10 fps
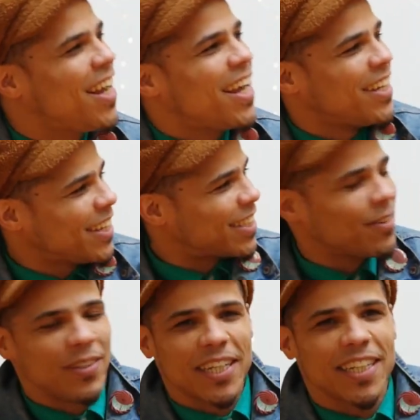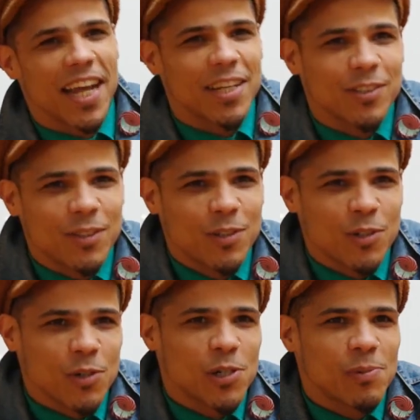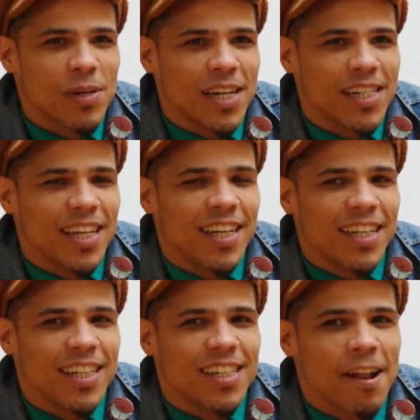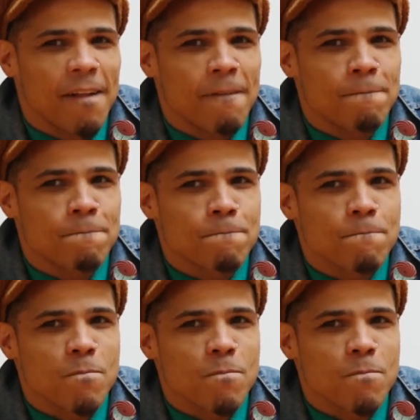And that's how we connect through trauma, and